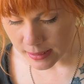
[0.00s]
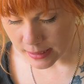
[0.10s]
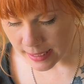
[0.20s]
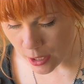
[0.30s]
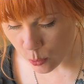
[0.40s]

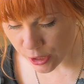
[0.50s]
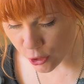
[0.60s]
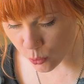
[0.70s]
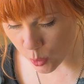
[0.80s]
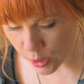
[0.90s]
now what
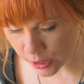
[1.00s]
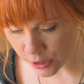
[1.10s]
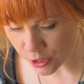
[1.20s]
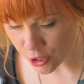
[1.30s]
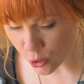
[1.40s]
you're
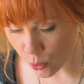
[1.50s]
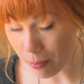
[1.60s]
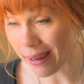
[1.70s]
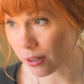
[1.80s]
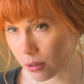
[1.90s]
wanting to do
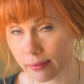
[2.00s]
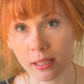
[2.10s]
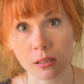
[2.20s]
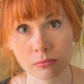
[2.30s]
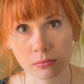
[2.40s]

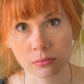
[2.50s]
apparently